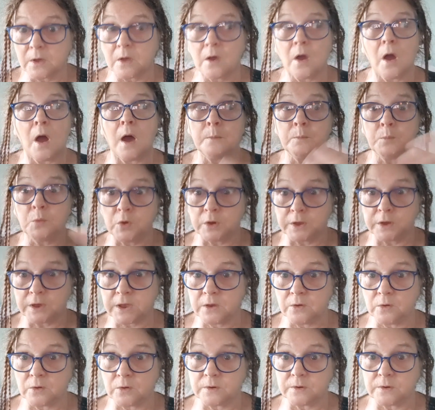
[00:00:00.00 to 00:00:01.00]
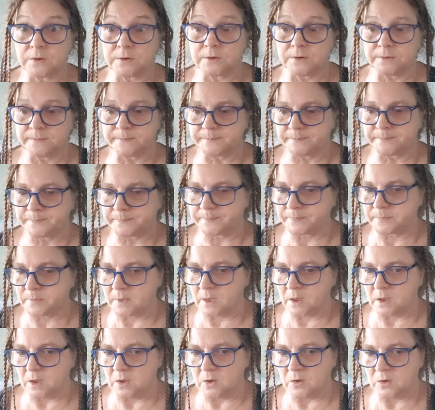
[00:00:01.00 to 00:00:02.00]
I'm working on
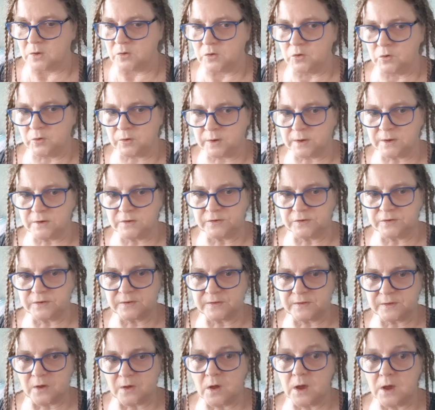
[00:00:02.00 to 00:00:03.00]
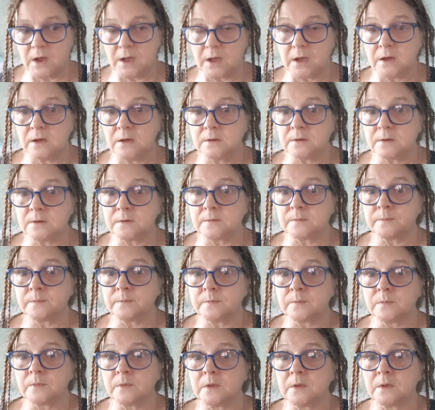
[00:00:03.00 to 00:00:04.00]
it. You can desire
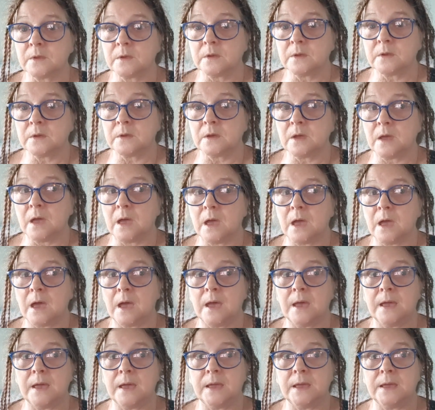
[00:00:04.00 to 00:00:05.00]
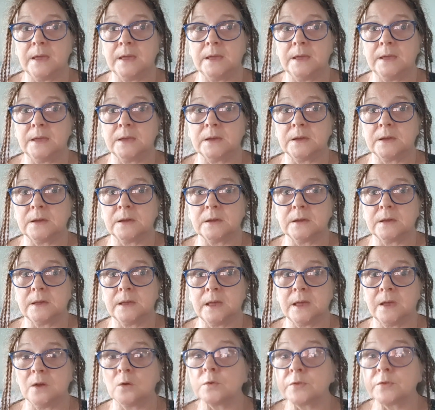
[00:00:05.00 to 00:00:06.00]
a
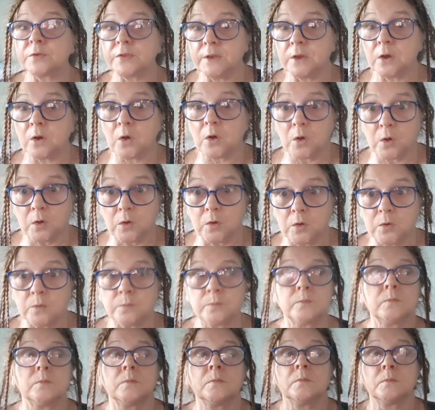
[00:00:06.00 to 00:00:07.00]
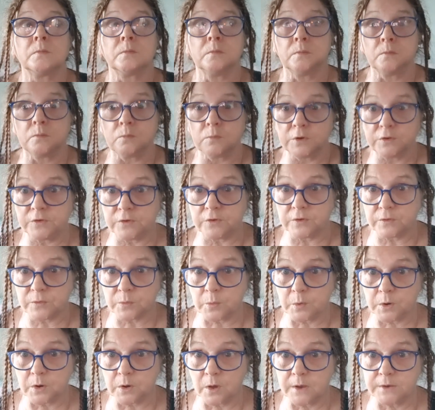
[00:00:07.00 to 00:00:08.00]
healthier home which is
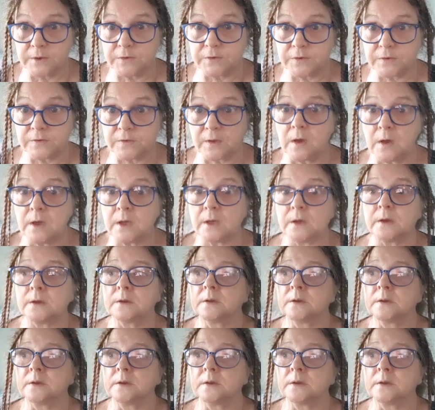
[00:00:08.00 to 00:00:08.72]
what I desire.